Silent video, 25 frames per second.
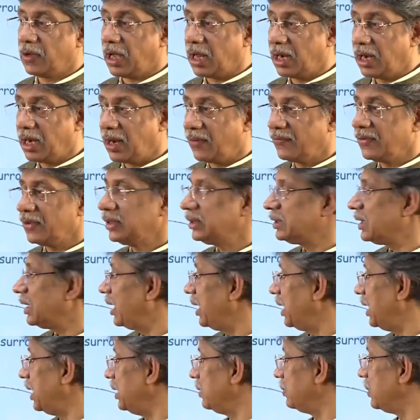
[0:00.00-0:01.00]
allowing
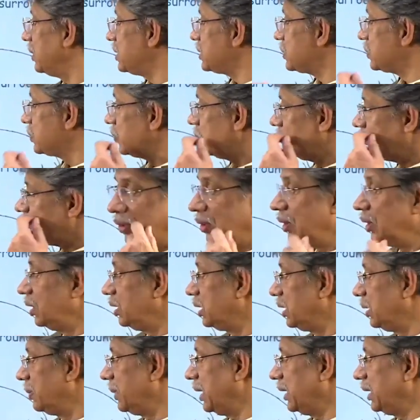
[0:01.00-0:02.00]
the animals to
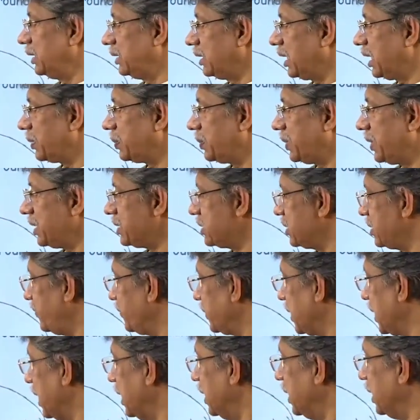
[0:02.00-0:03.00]
remain in that place.
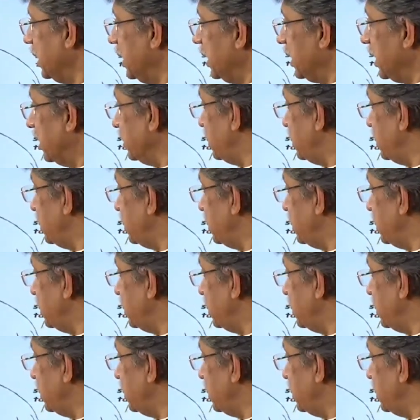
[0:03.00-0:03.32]
Now